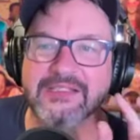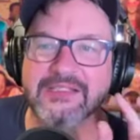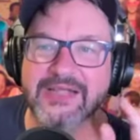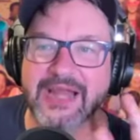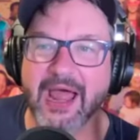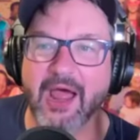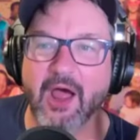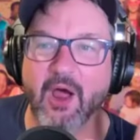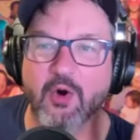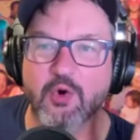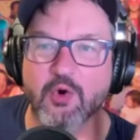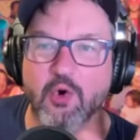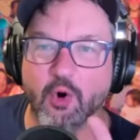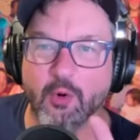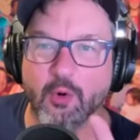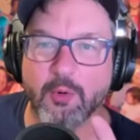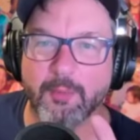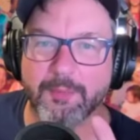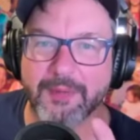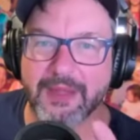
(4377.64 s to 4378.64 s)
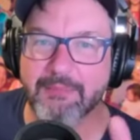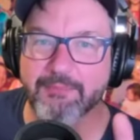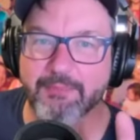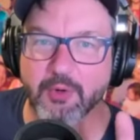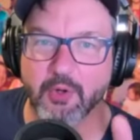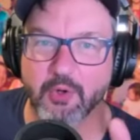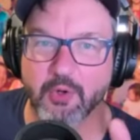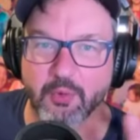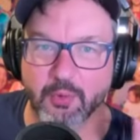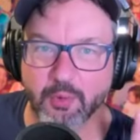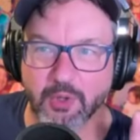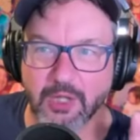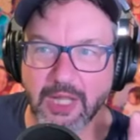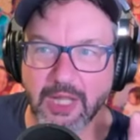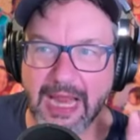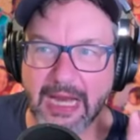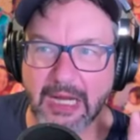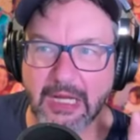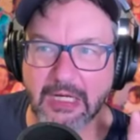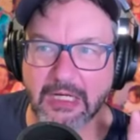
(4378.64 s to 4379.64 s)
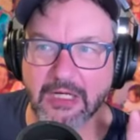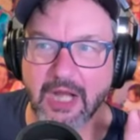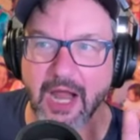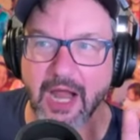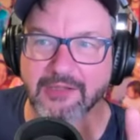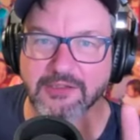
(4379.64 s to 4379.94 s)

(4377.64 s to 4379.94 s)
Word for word: na- normal people who were like yes. not